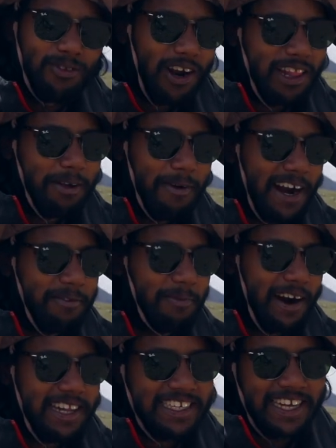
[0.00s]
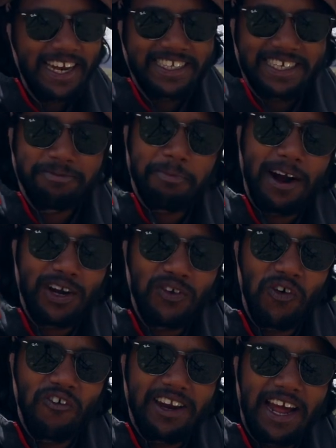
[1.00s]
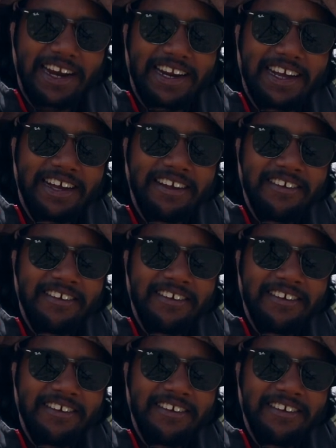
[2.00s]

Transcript: not the bad part the challenging part of overlanding